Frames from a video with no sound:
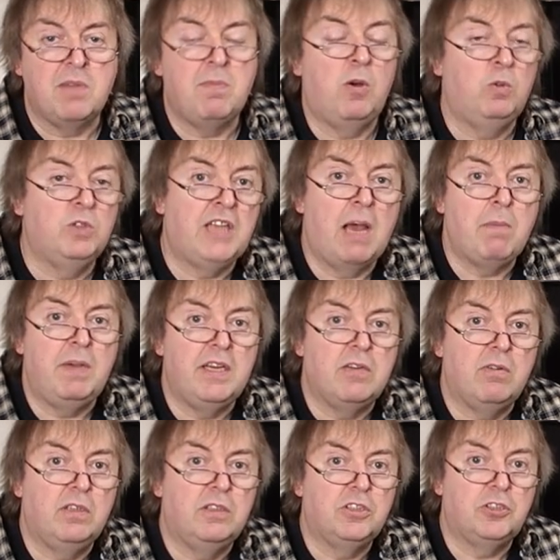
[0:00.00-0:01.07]
I'm always happy
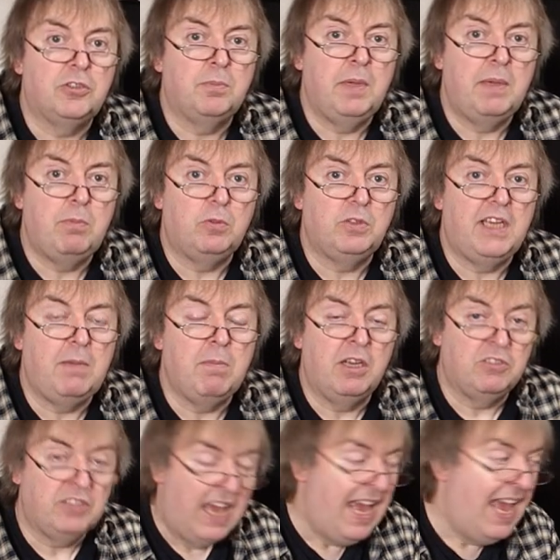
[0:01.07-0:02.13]
to answer people's
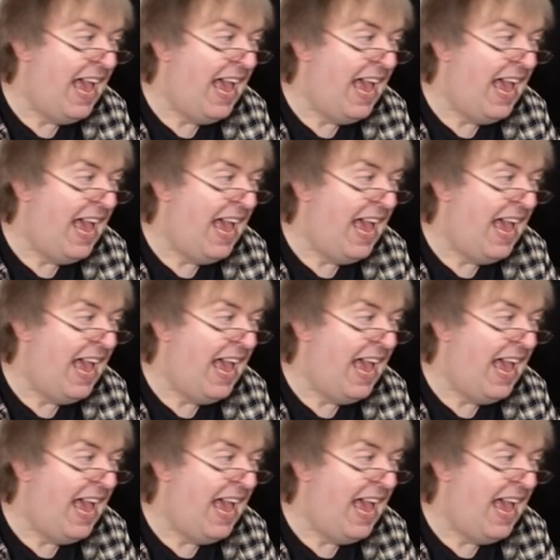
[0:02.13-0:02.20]
emails.